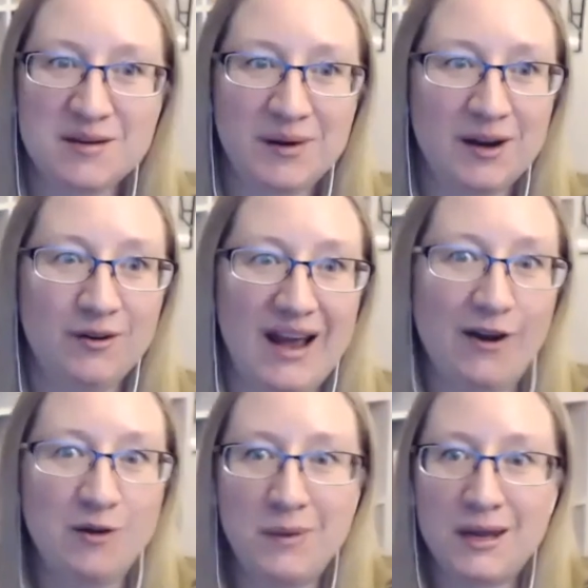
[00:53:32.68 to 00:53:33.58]
about
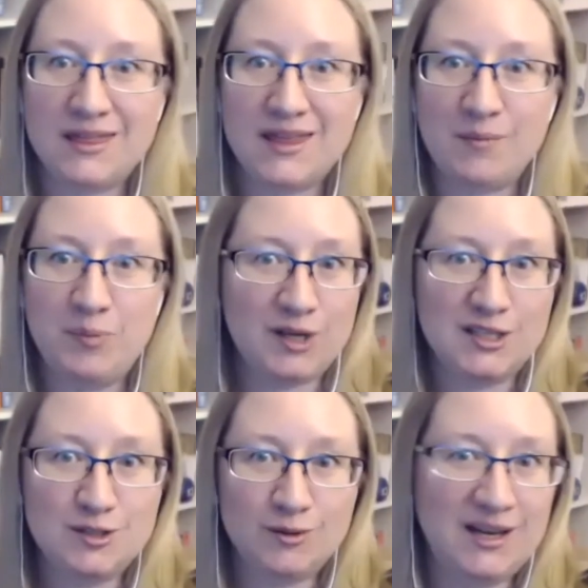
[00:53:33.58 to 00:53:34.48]
how to make that book
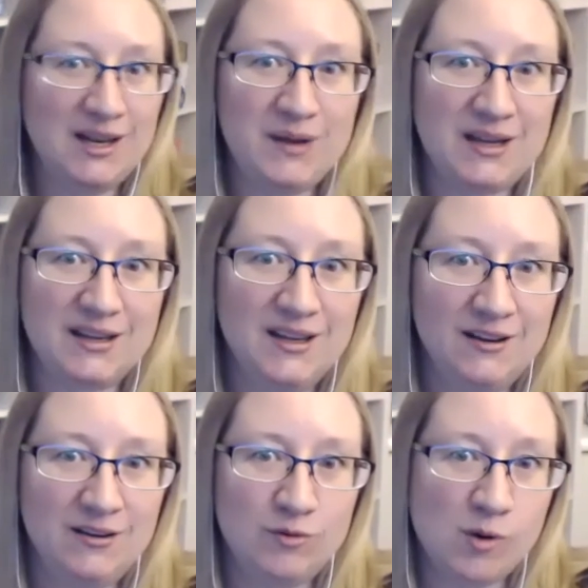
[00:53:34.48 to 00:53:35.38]
into an epic
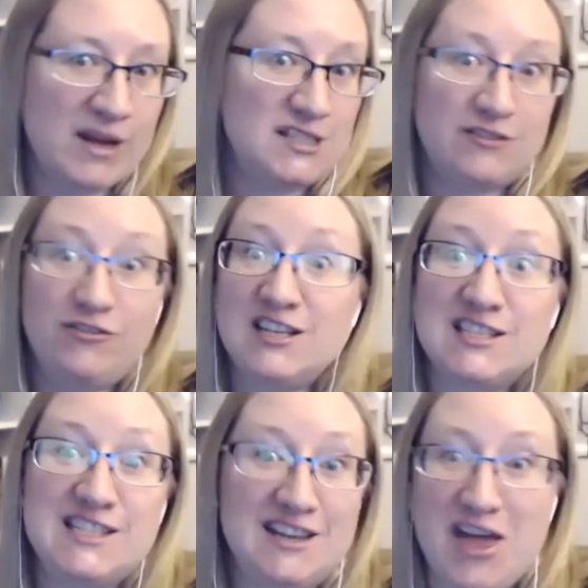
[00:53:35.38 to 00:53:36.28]
romantic
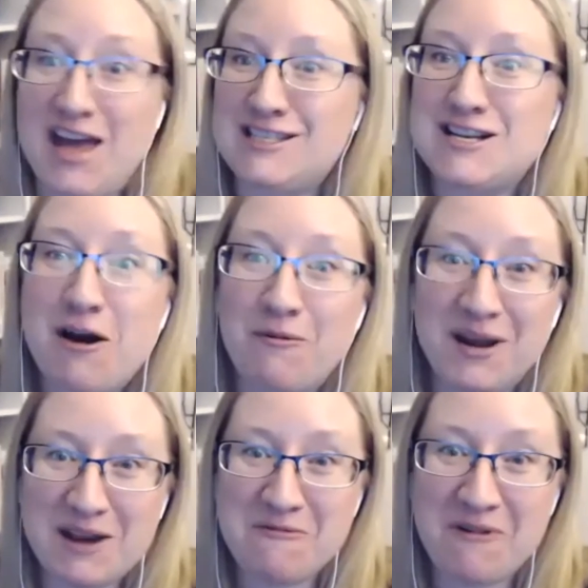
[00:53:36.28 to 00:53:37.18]
fantasy, and that's not what
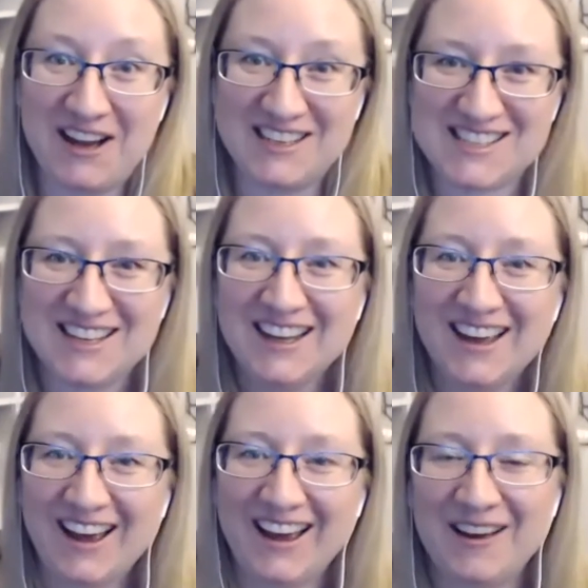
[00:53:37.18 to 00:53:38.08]
I
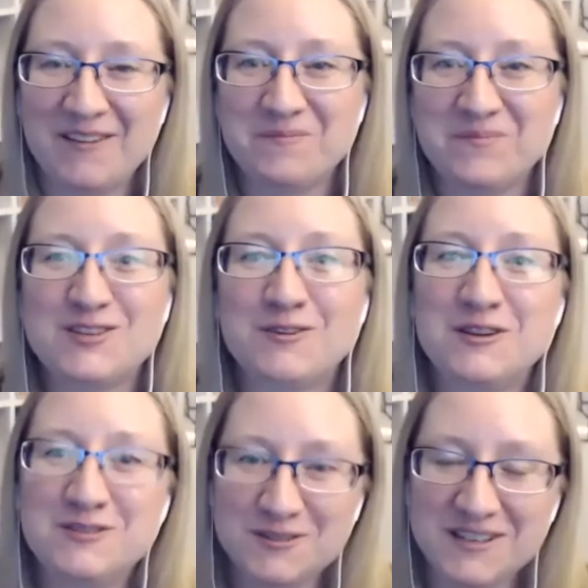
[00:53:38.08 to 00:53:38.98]
want. So
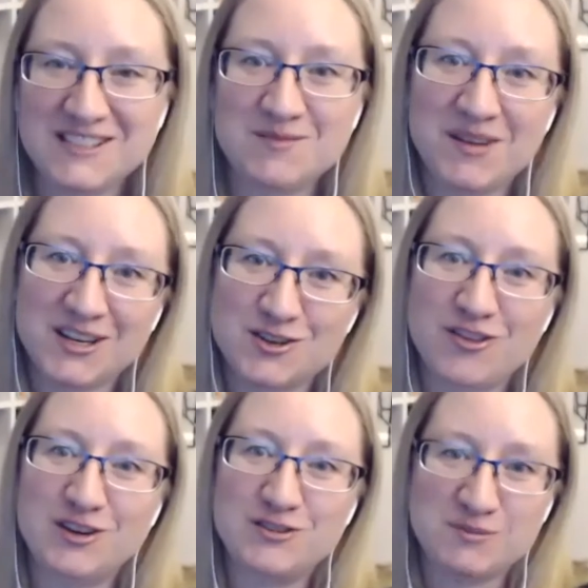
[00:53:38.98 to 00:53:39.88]
you do need to make sure
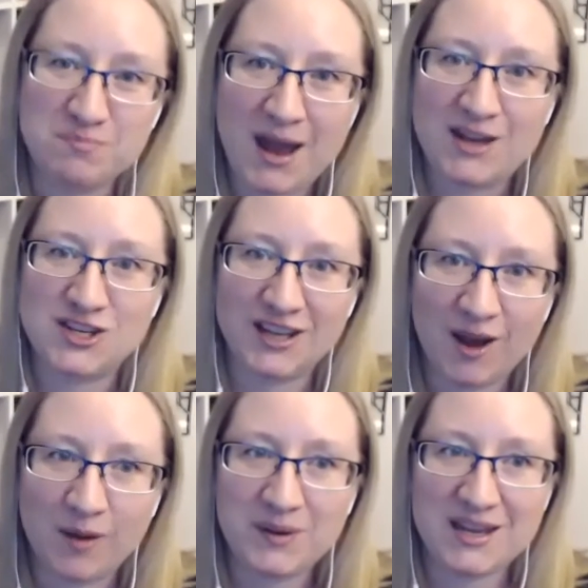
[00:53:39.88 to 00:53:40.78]
that you're just matching
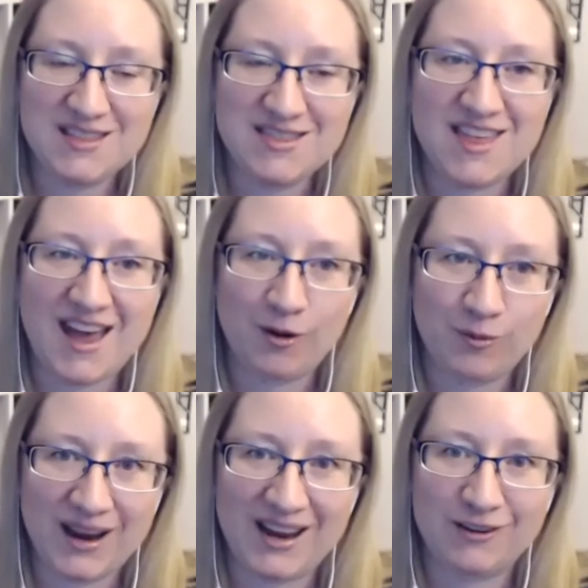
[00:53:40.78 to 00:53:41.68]
up in that
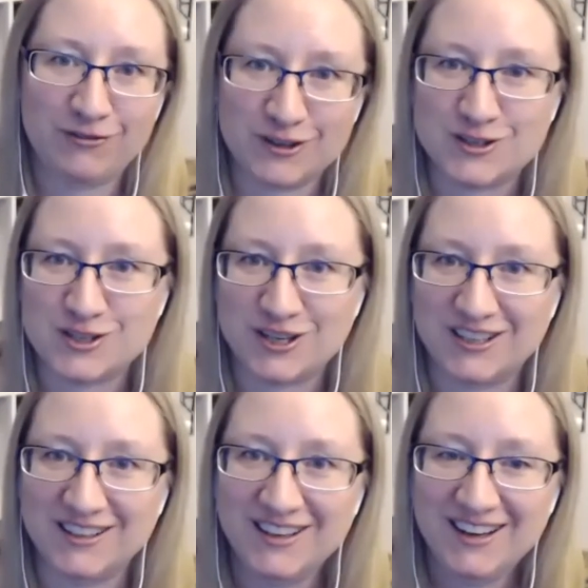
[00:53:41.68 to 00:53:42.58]
way, for
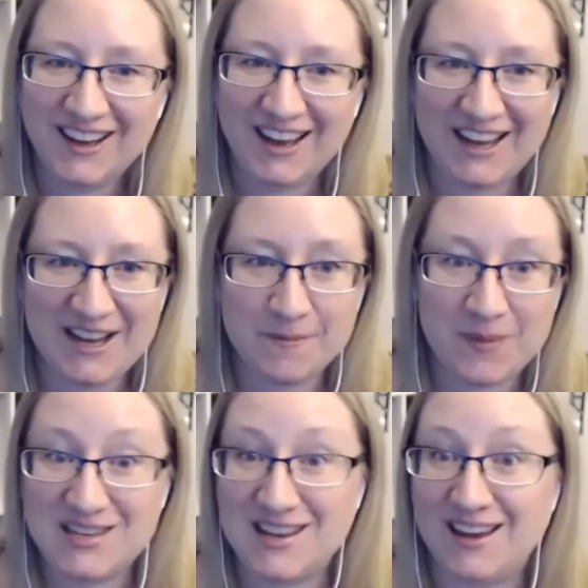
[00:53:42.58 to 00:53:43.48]
sure.
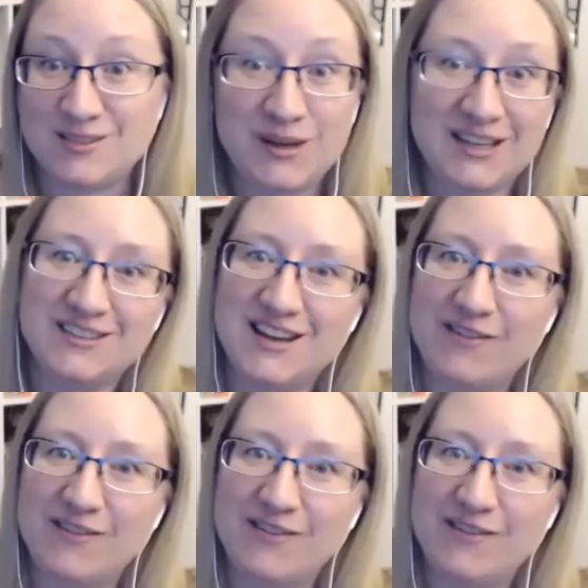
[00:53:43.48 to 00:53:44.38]
And yes, we could
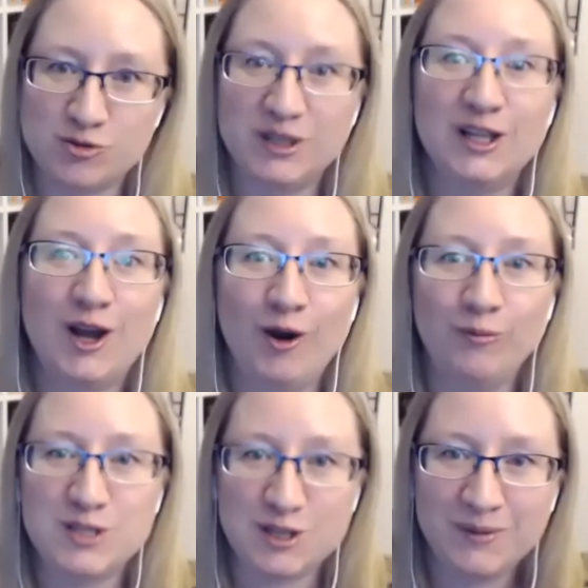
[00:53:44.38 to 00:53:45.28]
never drill
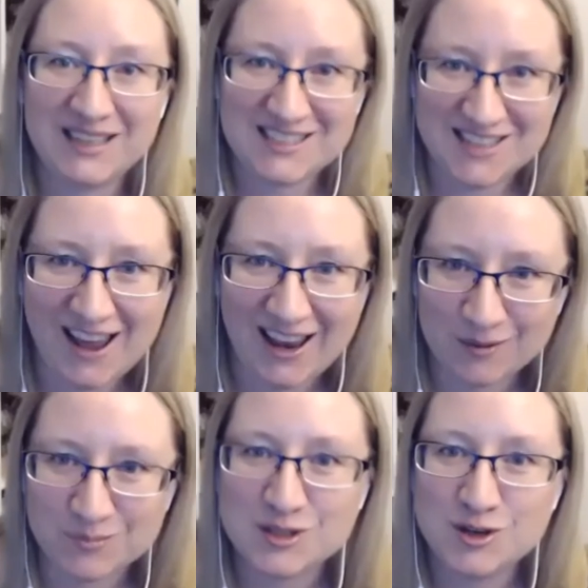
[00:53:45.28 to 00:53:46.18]
home too many
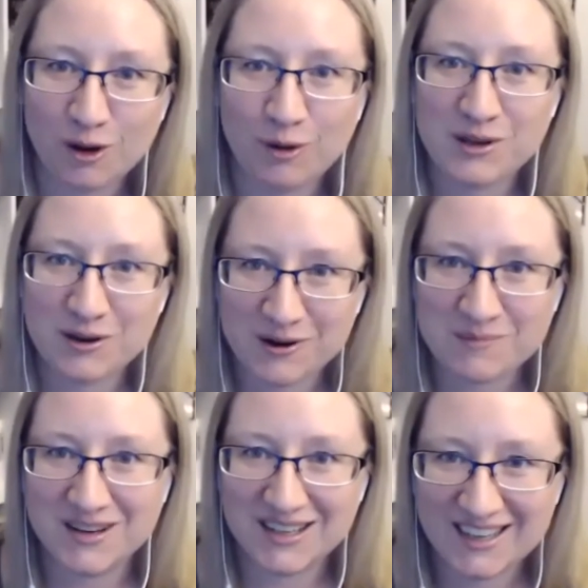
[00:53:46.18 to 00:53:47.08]
times: know your
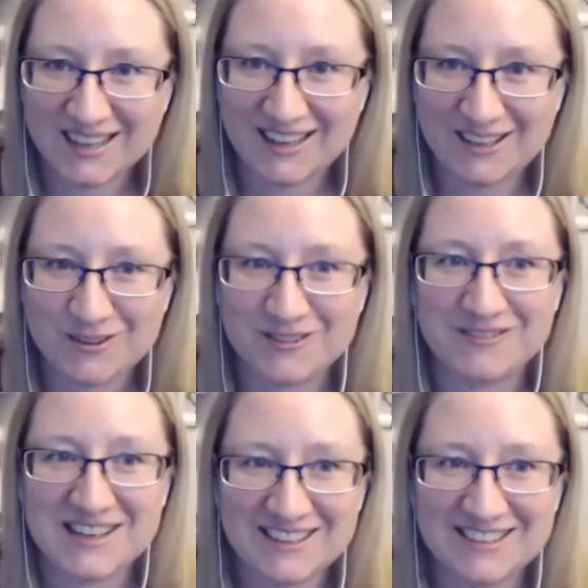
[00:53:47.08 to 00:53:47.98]
market and your
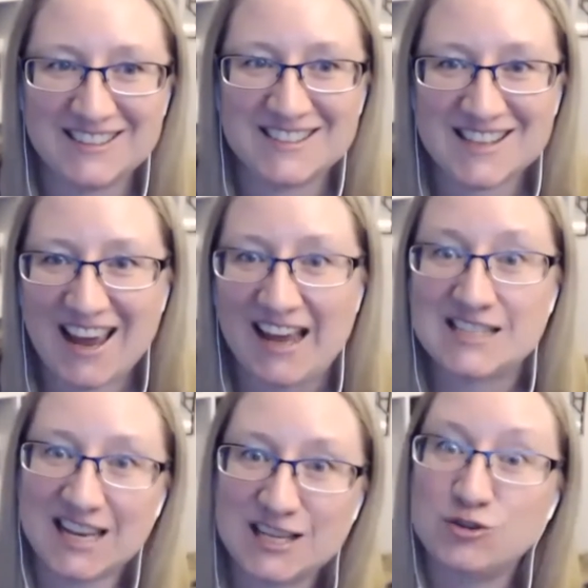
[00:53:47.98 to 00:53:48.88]
readers. As
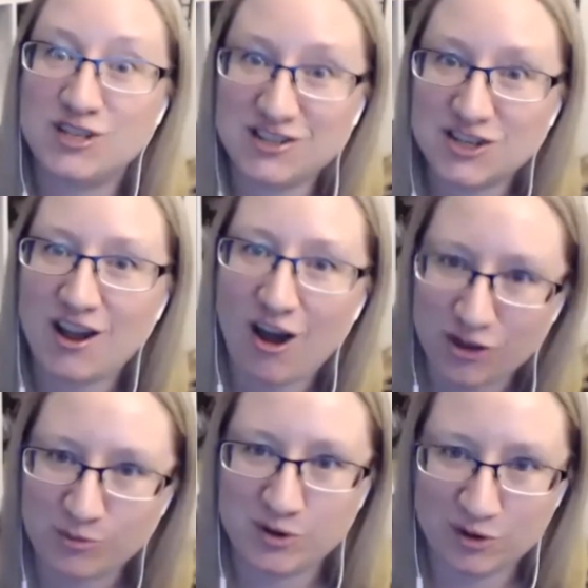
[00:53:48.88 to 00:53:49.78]
a strategic
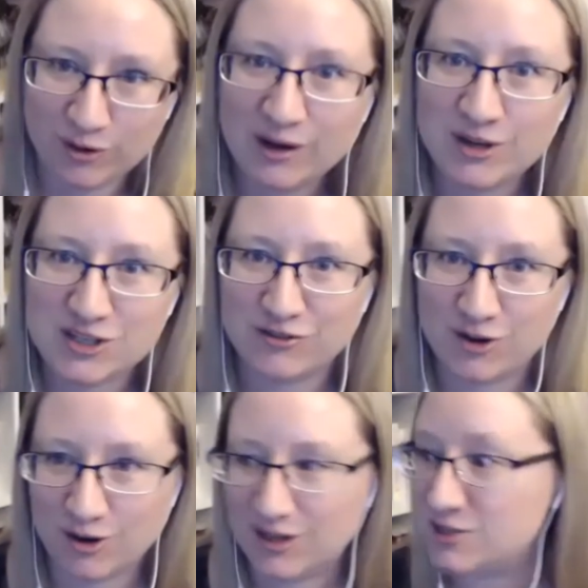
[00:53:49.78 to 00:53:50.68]
authorpreneur, which of
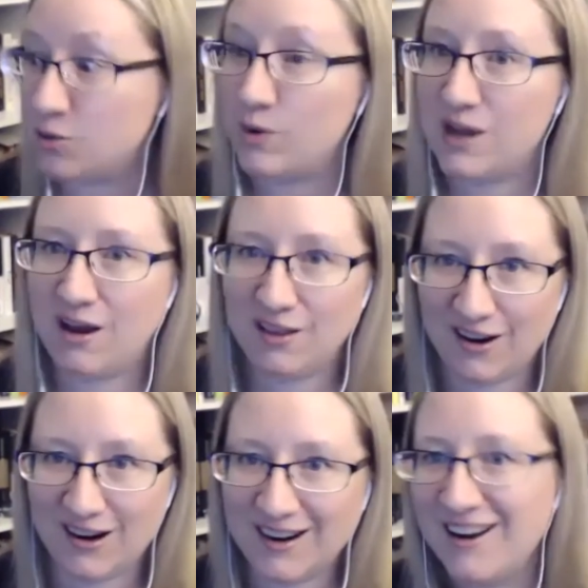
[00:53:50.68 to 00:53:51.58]
course we all
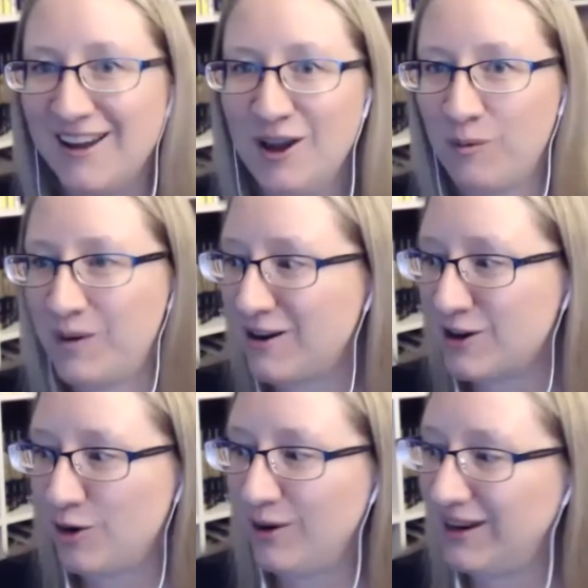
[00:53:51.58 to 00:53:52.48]
are, we are
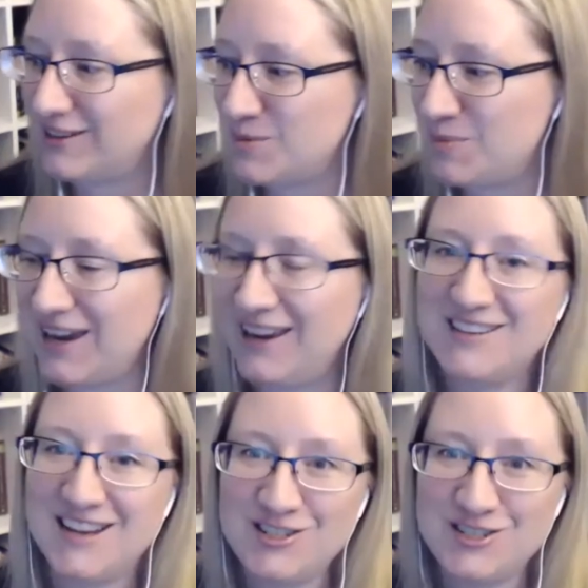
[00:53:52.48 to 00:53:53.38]
going to pay
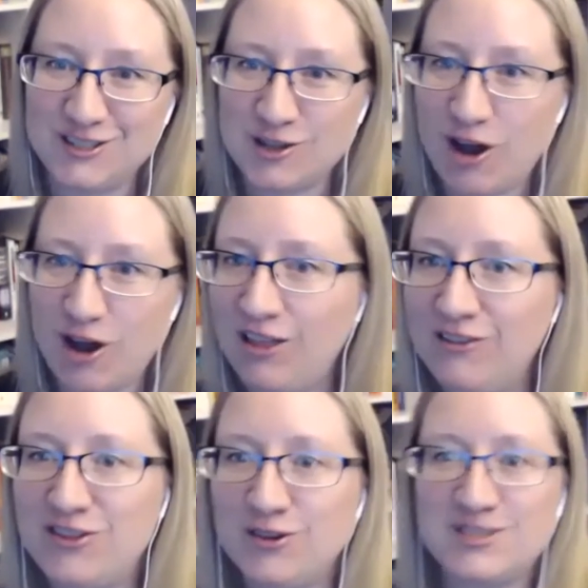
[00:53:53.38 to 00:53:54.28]
attention to all
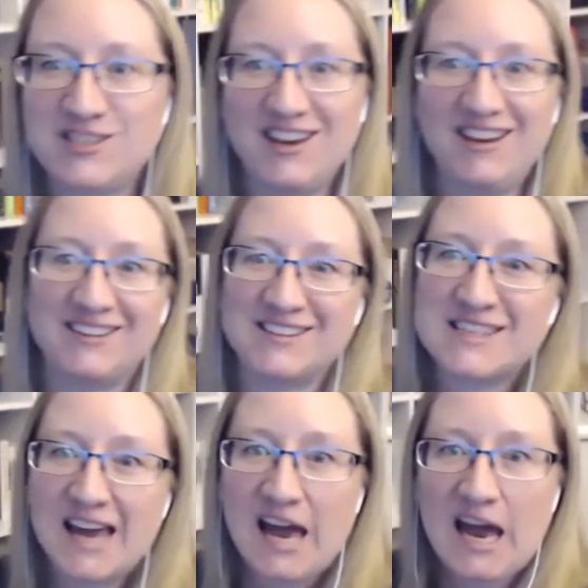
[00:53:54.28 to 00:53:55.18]
of those things.
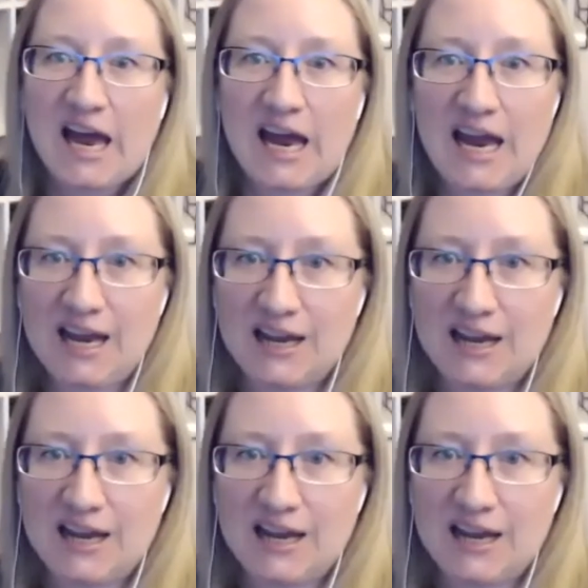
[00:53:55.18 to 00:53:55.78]
And